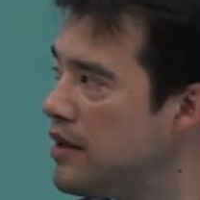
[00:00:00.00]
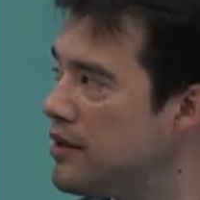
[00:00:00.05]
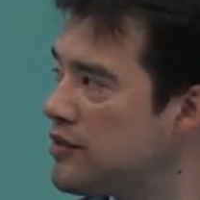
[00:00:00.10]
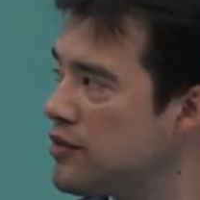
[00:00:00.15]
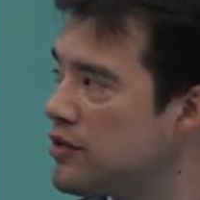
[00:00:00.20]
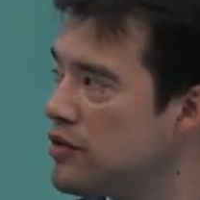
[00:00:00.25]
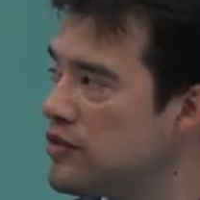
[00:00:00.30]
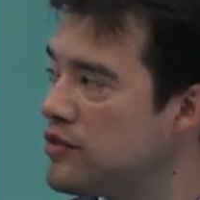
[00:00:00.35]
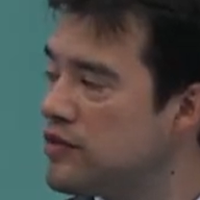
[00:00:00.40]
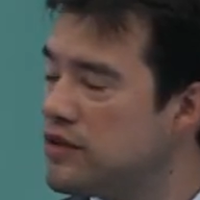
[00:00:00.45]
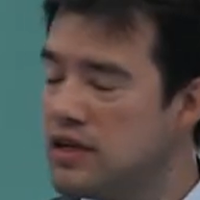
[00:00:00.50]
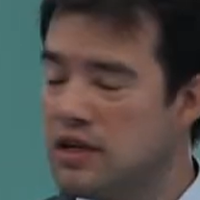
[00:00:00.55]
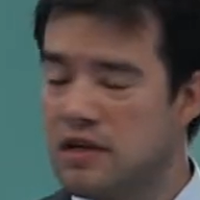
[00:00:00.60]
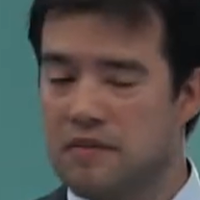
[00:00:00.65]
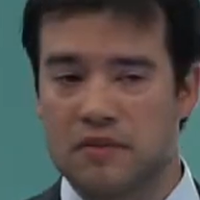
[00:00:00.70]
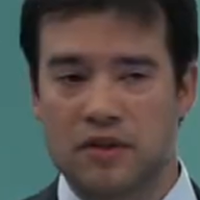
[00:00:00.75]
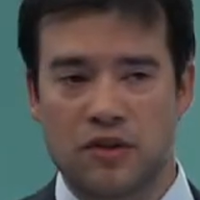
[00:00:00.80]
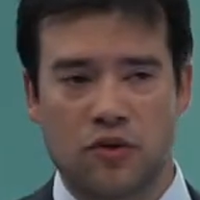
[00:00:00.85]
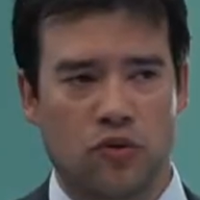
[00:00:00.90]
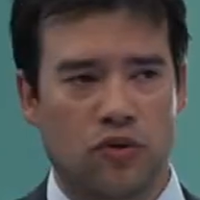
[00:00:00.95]
sort of
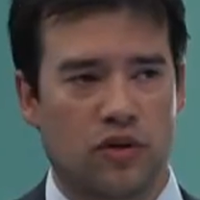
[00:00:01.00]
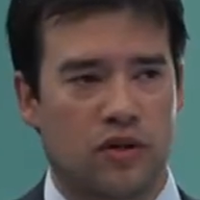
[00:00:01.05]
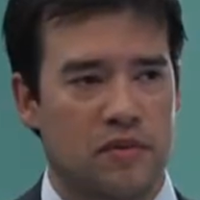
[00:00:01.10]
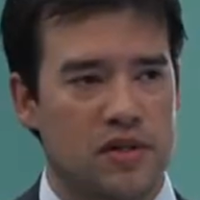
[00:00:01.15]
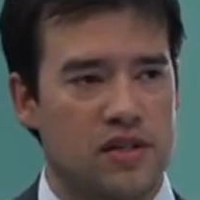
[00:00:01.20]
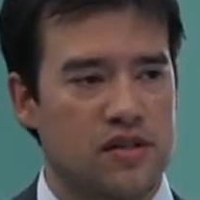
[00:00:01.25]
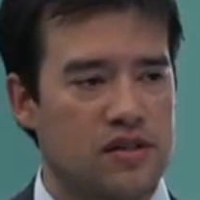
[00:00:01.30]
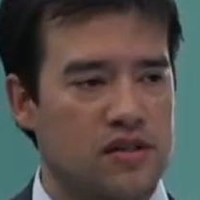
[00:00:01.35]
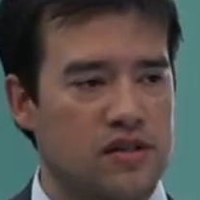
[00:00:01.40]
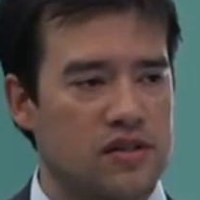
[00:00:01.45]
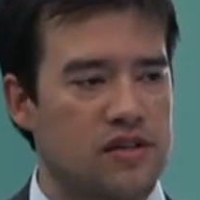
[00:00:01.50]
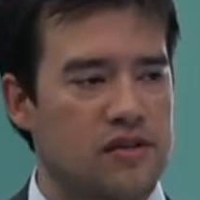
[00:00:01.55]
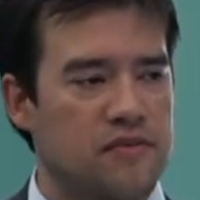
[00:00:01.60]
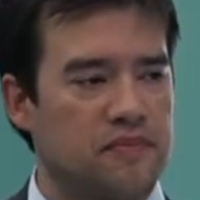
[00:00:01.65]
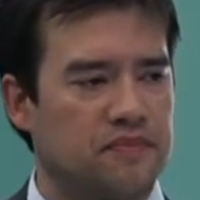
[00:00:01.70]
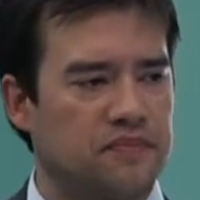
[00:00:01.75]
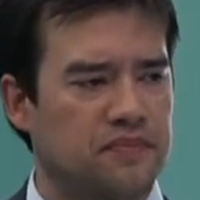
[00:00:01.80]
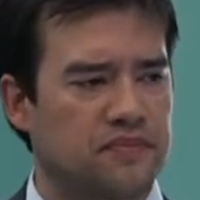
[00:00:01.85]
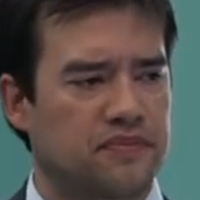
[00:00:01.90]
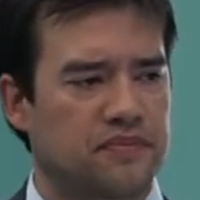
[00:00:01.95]
Nordic business,
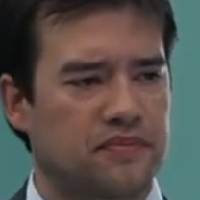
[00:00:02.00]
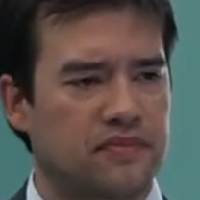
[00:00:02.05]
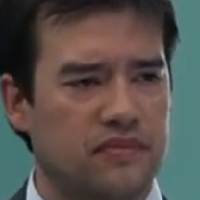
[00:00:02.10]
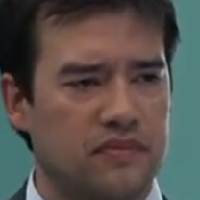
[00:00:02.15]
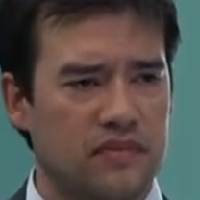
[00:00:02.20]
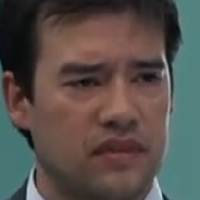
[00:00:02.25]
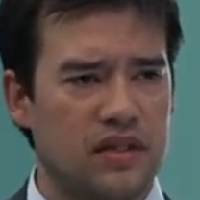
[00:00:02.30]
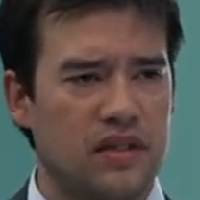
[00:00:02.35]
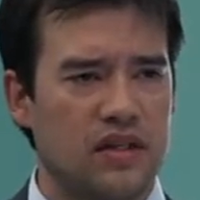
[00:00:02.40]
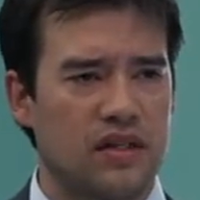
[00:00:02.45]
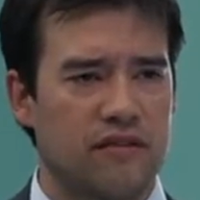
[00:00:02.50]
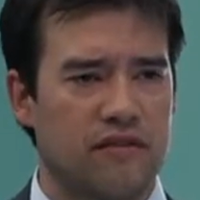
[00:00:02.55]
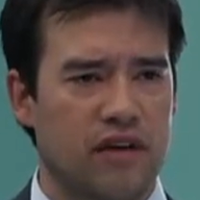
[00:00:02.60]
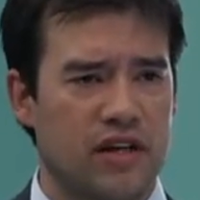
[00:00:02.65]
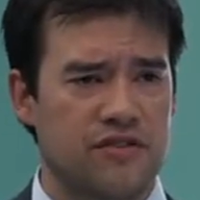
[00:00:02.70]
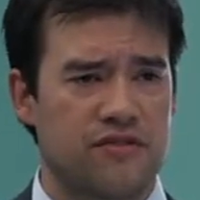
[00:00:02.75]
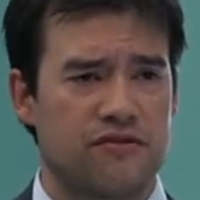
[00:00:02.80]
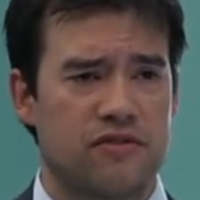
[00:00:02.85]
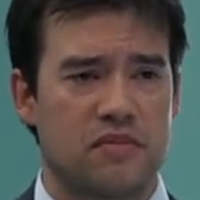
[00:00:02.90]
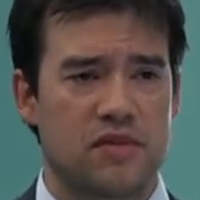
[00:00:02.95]

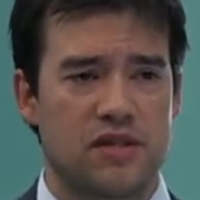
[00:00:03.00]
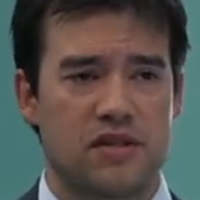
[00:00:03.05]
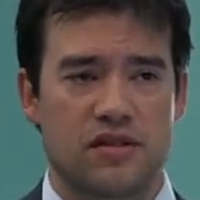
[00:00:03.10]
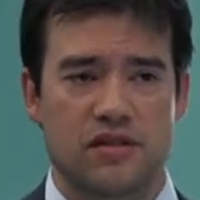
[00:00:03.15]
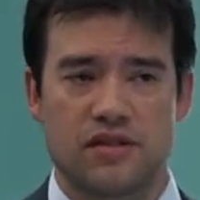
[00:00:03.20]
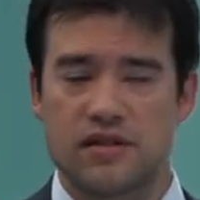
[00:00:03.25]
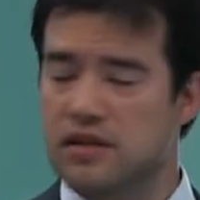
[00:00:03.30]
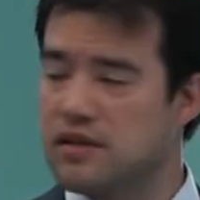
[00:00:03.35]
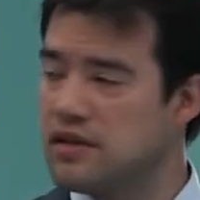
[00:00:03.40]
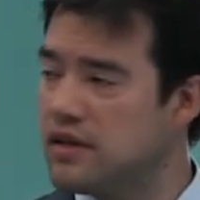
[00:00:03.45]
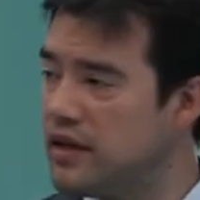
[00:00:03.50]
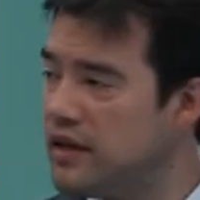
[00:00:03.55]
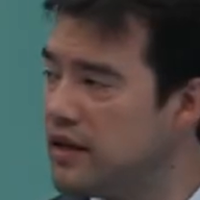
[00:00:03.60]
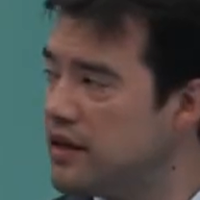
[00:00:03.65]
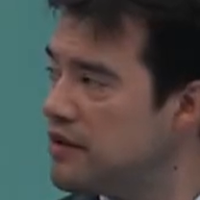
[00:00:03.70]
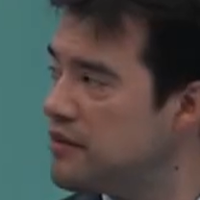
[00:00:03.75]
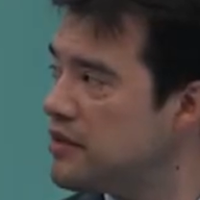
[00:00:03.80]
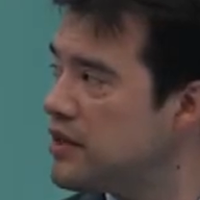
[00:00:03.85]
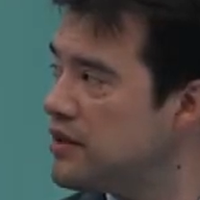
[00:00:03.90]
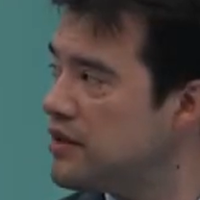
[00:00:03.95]
advisory business that
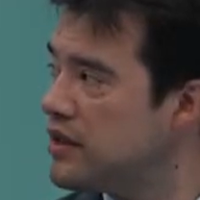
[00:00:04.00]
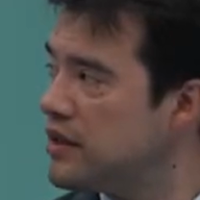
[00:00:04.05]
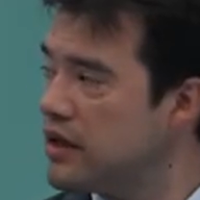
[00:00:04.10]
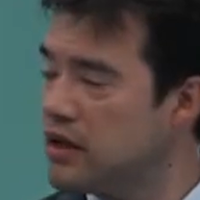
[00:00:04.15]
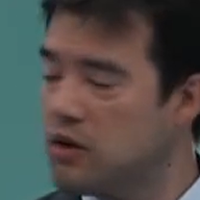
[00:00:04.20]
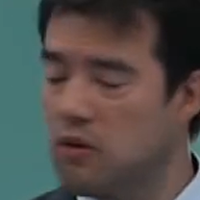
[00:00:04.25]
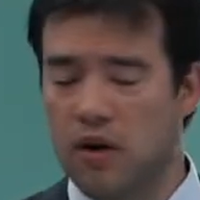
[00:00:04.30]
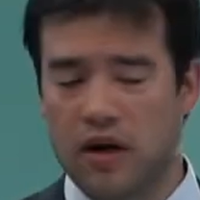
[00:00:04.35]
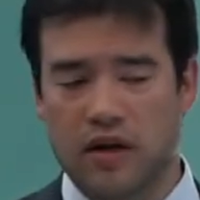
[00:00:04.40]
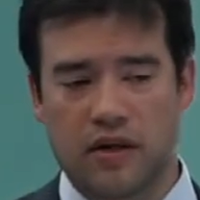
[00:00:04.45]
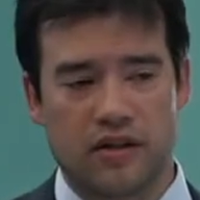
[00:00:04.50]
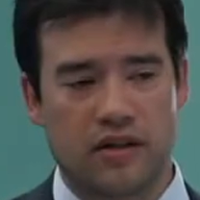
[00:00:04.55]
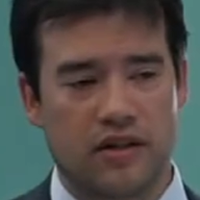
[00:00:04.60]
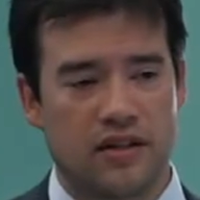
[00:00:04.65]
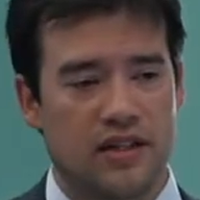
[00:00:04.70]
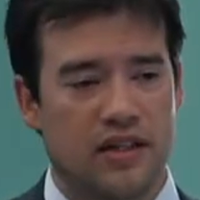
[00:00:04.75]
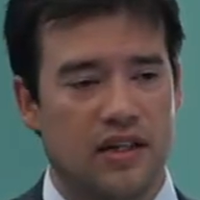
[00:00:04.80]
they acquired.